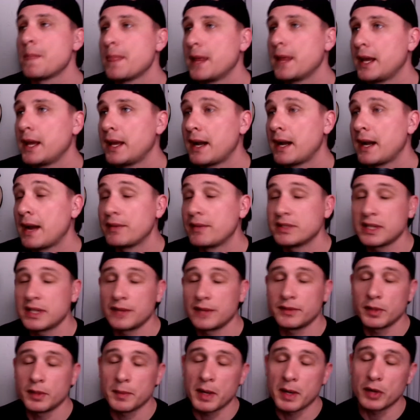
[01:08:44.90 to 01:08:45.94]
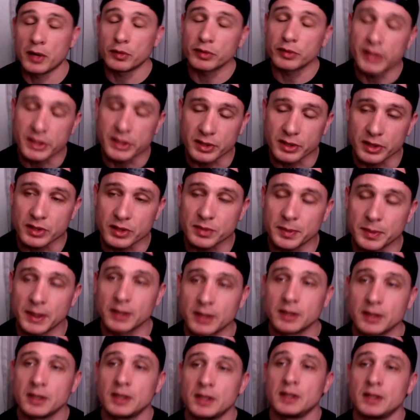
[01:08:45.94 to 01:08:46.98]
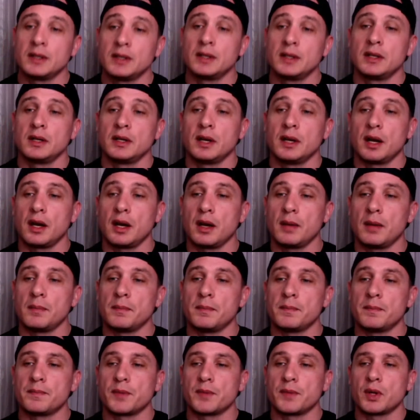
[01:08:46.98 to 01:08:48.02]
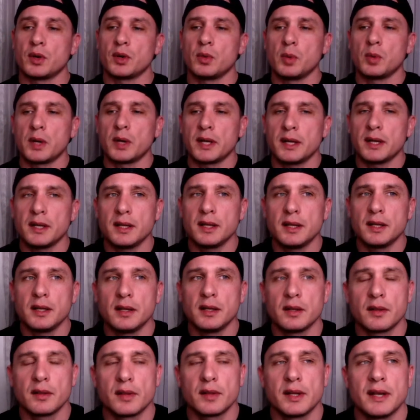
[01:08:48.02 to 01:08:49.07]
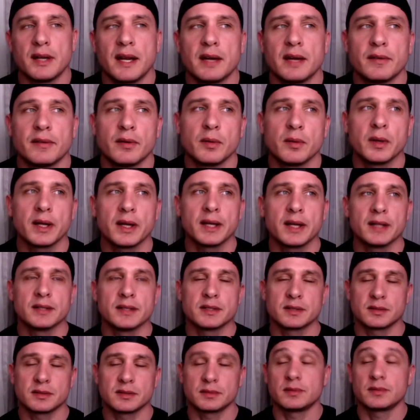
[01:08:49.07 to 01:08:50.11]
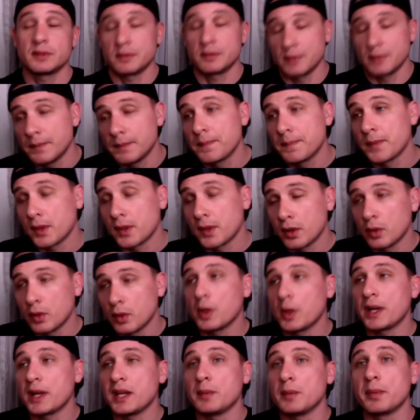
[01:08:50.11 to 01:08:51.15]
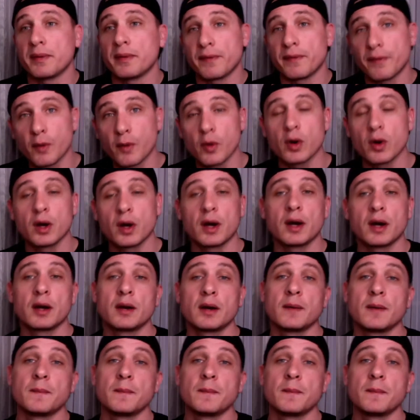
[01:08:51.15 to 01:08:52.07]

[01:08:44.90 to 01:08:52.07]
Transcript: and obviously I've done my own research, but um, Hawaii, the Native Hawaiians, Hawaii before